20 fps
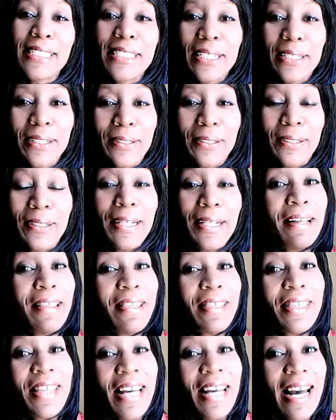So
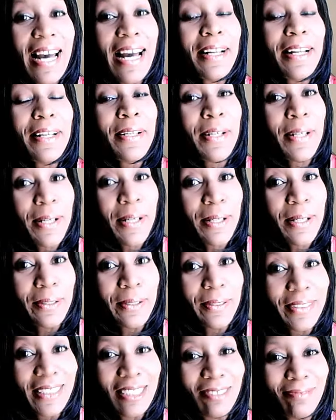on that
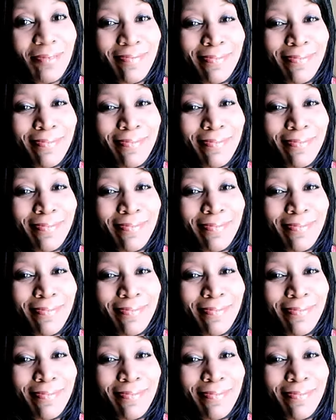note,